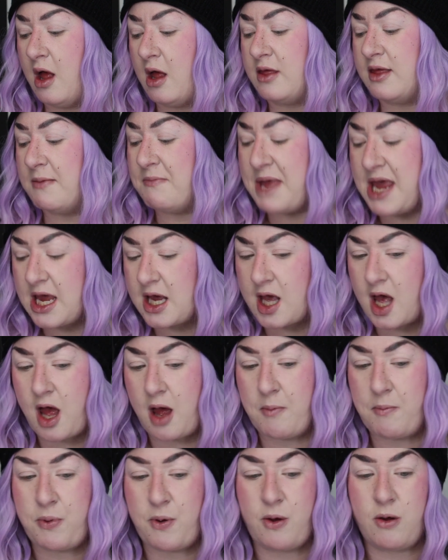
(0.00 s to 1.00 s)
the
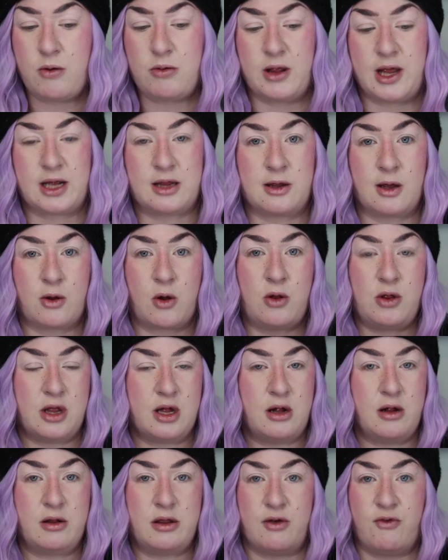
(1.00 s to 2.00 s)
makeup, like
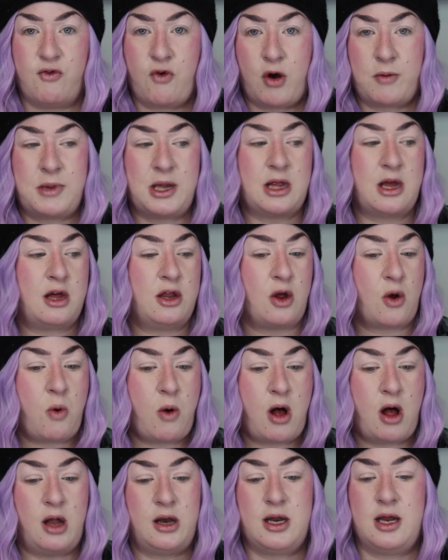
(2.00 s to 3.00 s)
the formula, the
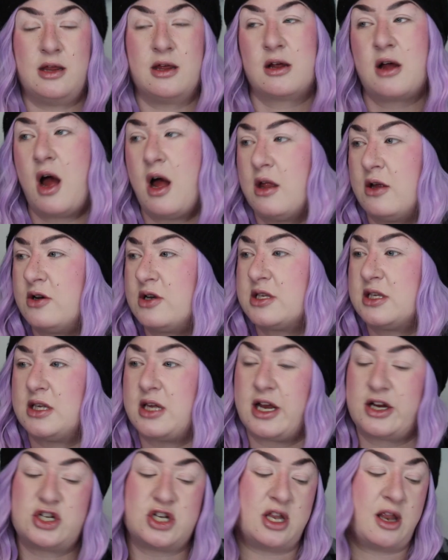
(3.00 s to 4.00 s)
quality, the color
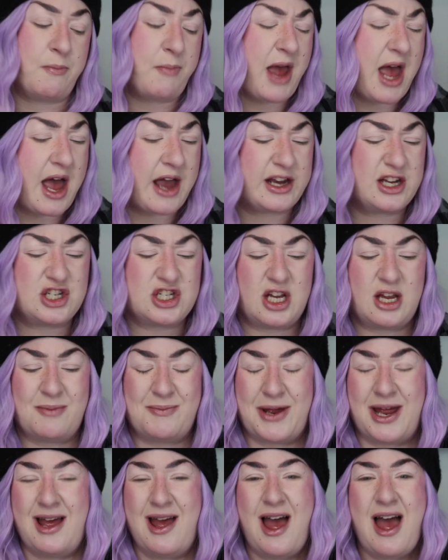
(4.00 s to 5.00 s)
selection, the packaging,
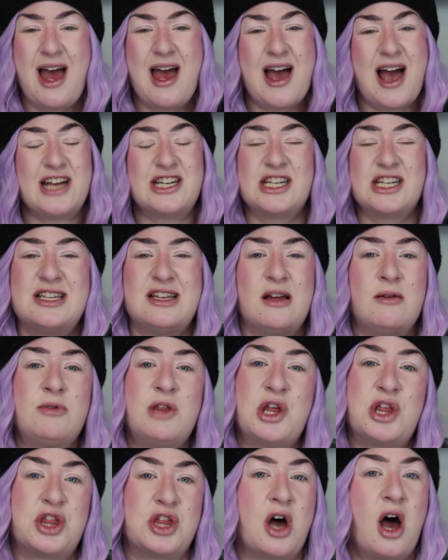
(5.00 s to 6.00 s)
but I love
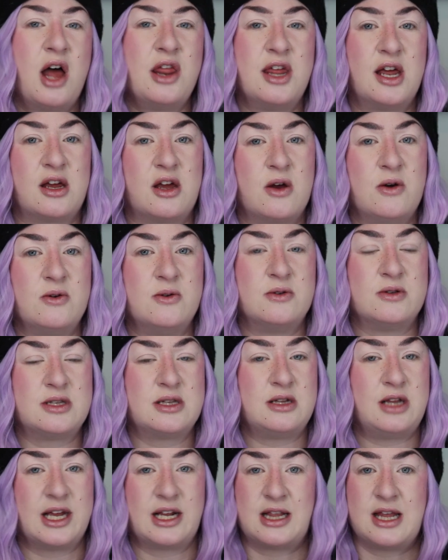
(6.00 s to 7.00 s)
the thought that
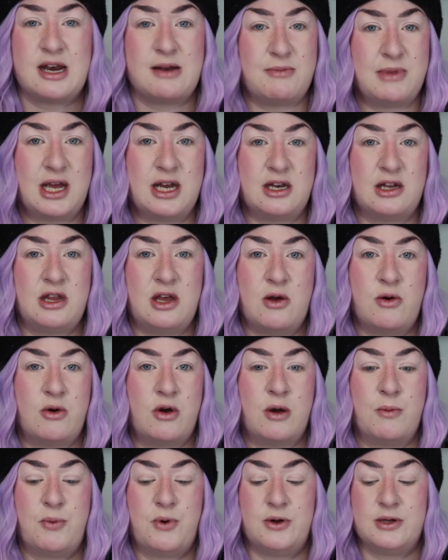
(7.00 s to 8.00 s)
goes, like, that Amanda, the
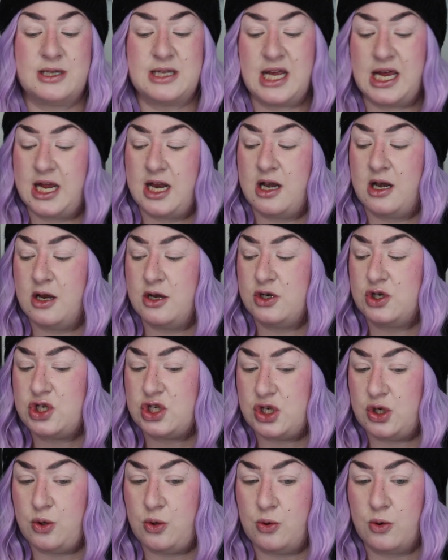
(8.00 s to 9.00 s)
owner, puts
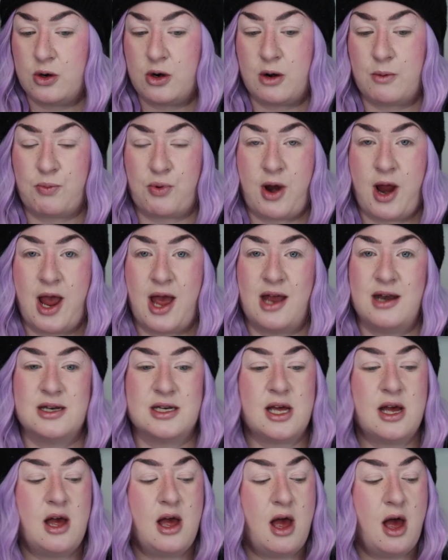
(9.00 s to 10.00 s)
into her
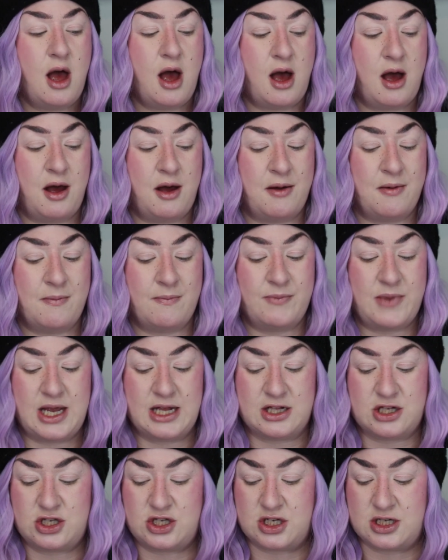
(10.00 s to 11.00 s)
brand.
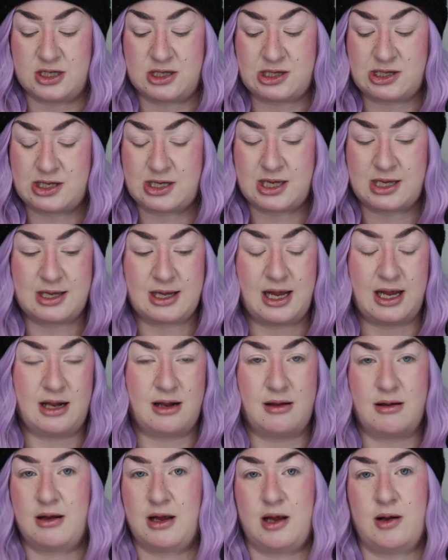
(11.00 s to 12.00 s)
It's just,
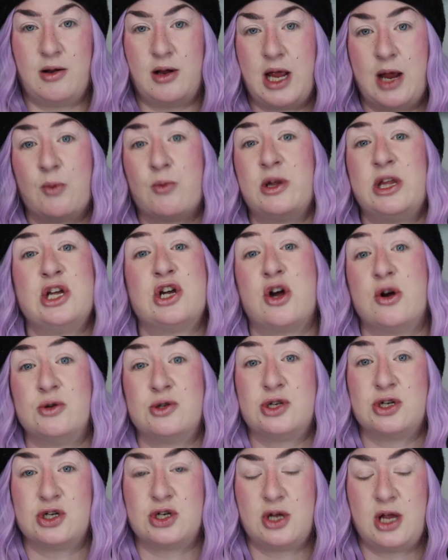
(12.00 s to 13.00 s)
it really
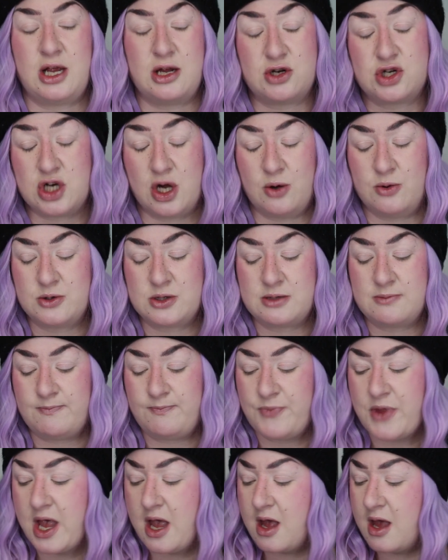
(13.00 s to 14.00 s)
goes to, it shows.
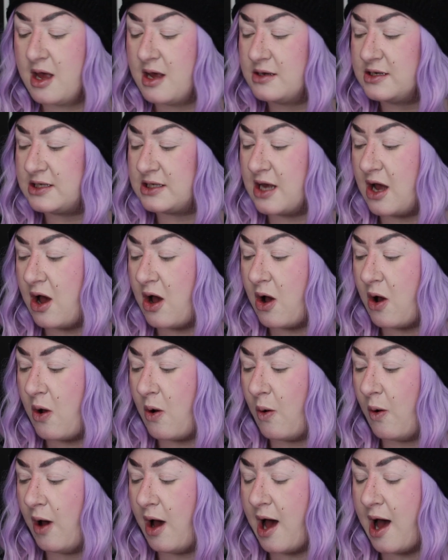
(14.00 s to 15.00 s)

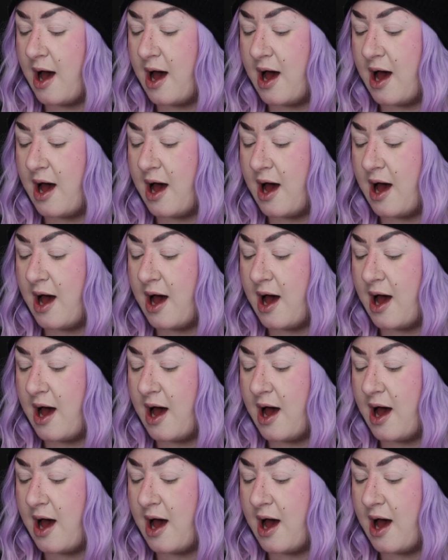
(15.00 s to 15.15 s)
So,